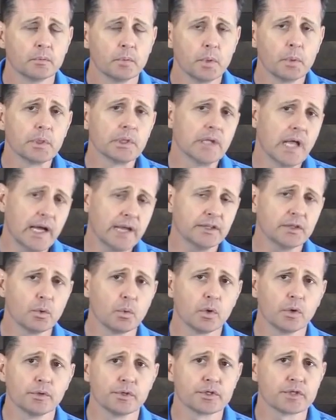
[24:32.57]
We would like the
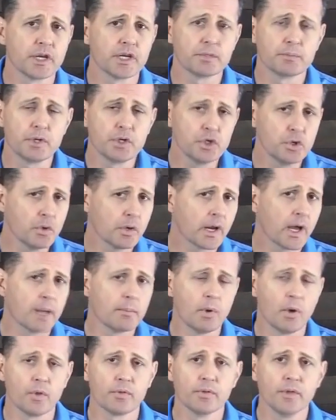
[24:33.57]
world to change, but you and I
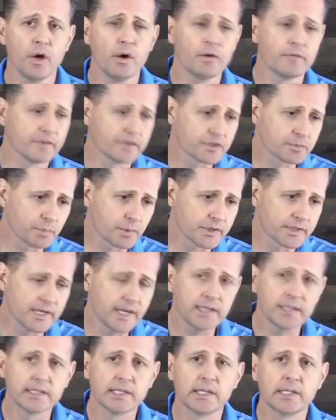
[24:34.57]
both know if it's
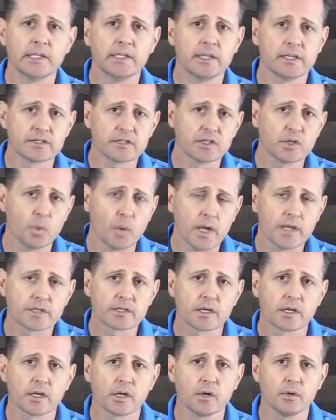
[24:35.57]
predicted, this is the way
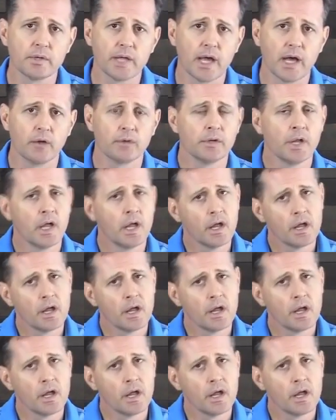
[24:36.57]
it's going to go down.